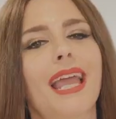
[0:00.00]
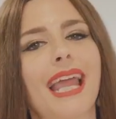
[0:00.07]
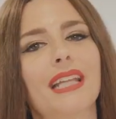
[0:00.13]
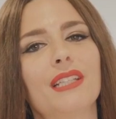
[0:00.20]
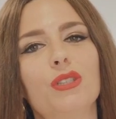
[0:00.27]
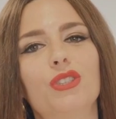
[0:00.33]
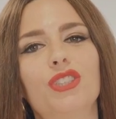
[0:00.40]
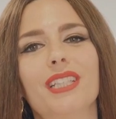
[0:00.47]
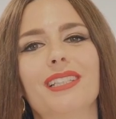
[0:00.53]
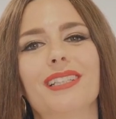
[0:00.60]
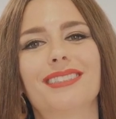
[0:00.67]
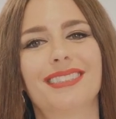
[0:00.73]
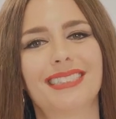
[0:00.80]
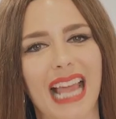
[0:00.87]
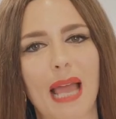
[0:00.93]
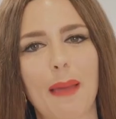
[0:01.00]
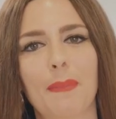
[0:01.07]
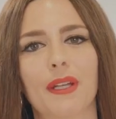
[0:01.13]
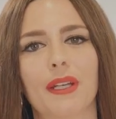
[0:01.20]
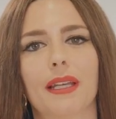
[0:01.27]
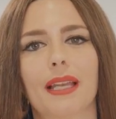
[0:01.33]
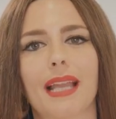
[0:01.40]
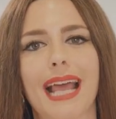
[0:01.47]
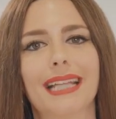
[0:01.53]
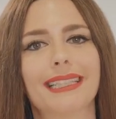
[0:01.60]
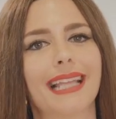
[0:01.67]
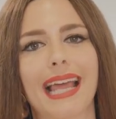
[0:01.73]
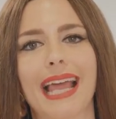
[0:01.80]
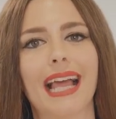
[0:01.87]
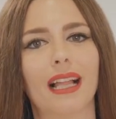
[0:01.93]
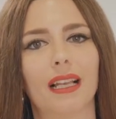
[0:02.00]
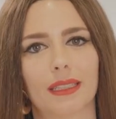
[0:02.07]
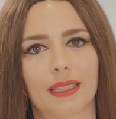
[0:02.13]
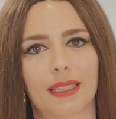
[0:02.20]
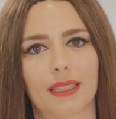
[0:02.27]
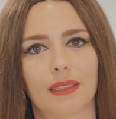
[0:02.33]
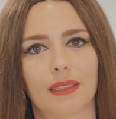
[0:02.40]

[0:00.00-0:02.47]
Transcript: And you see the salmon and the elk